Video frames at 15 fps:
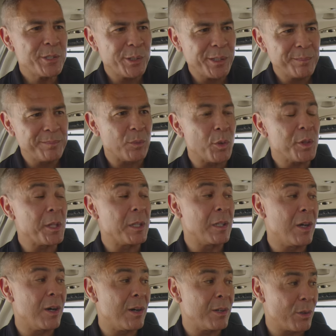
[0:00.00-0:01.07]
trip with a
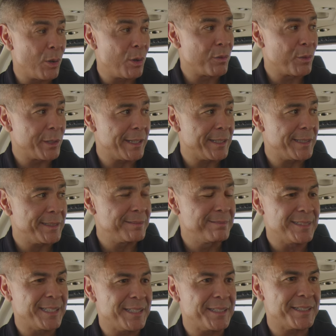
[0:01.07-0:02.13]
long overnight
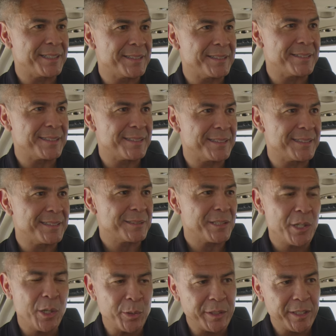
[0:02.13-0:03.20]
in uh,
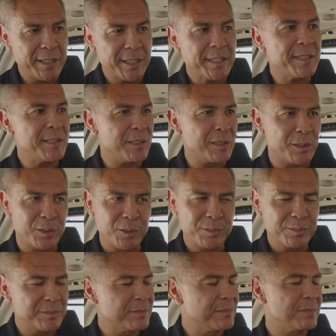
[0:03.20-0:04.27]
Kona, Hilo.
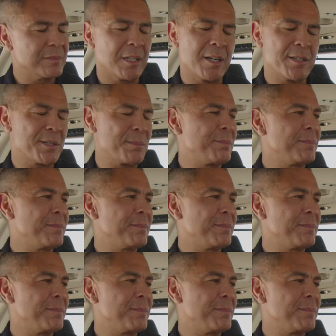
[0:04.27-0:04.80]
Awesome.